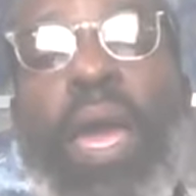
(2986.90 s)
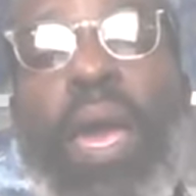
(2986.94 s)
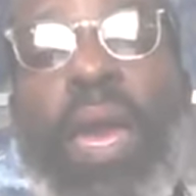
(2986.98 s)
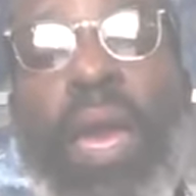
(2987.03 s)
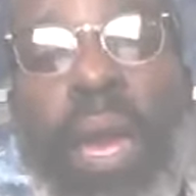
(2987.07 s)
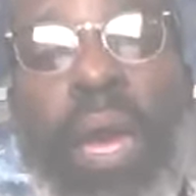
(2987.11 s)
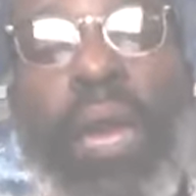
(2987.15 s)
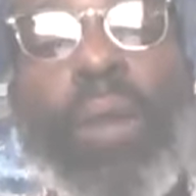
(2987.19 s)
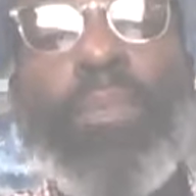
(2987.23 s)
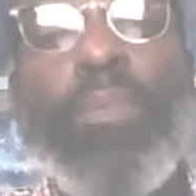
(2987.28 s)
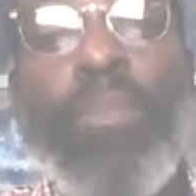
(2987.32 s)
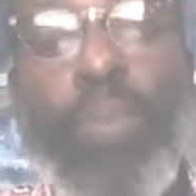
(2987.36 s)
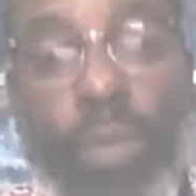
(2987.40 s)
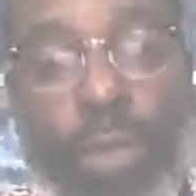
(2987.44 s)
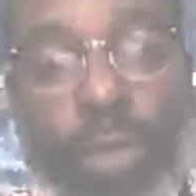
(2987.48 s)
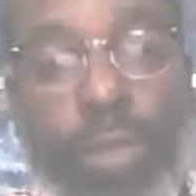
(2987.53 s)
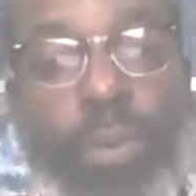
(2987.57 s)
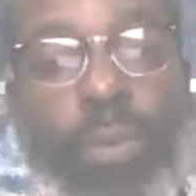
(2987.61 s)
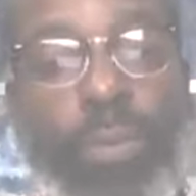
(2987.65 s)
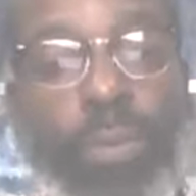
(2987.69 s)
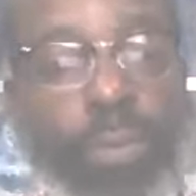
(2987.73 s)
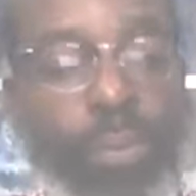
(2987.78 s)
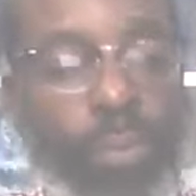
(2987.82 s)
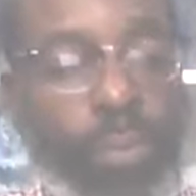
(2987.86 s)
help you.
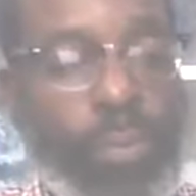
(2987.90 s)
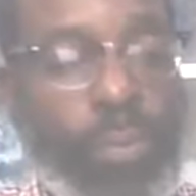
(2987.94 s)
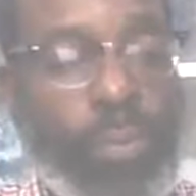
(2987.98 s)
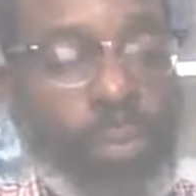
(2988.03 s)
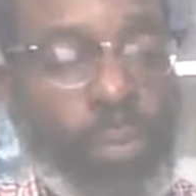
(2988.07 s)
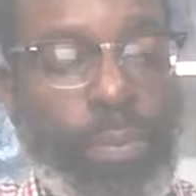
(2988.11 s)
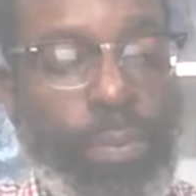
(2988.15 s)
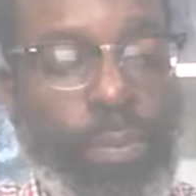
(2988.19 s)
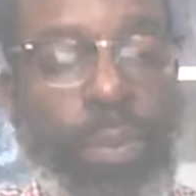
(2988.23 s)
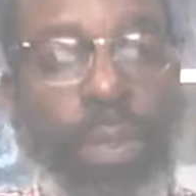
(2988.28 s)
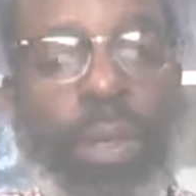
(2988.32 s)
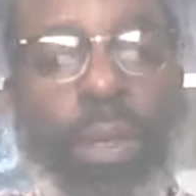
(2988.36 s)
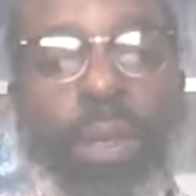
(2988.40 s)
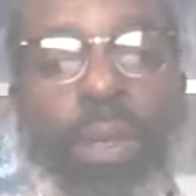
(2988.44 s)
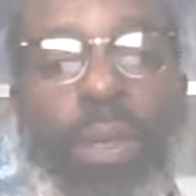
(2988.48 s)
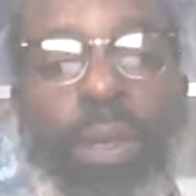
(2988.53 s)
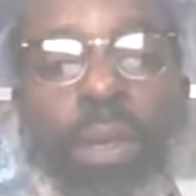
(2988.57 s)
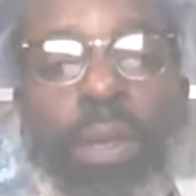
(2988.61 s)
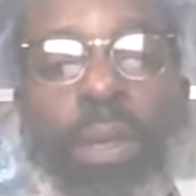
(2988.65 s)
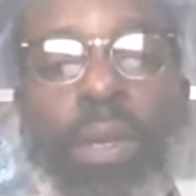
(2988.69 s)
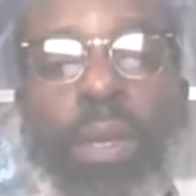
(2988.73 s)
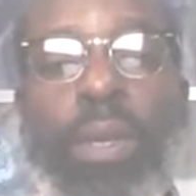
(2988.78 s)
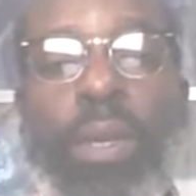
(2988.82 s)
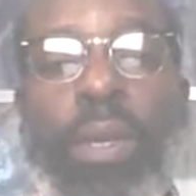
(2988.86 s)

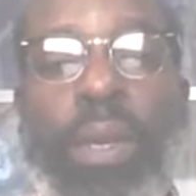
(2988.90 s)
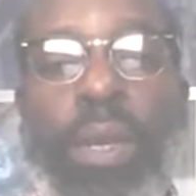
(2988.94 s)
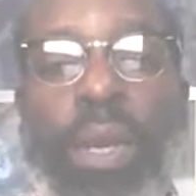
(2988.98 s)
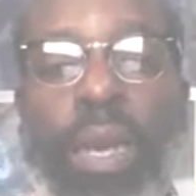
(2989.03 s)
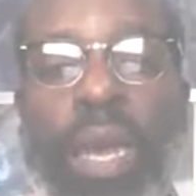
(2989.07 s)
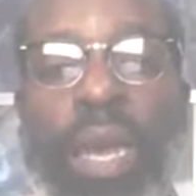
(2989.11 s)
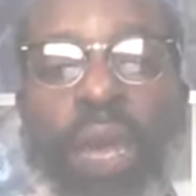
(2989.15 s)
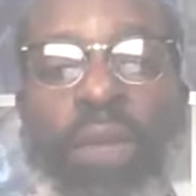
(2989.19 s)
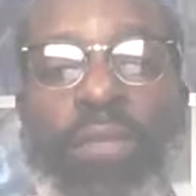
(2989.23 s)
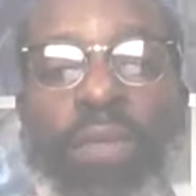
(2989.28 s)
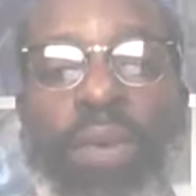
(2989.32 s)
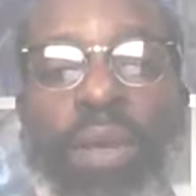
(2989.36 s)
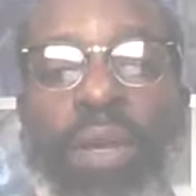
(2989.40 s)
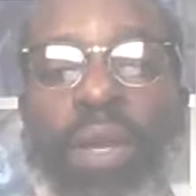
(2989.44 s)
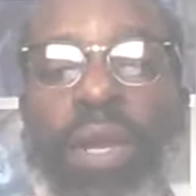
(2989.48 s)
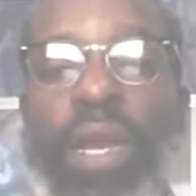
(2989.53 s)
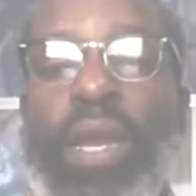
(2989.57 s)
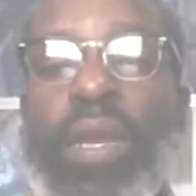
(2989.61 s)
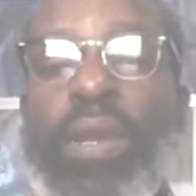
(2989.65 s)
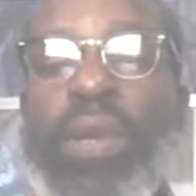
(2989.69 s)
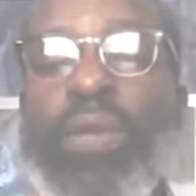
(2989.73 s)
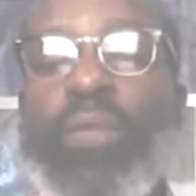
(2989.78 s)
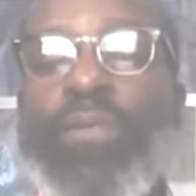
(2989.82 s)
Even in the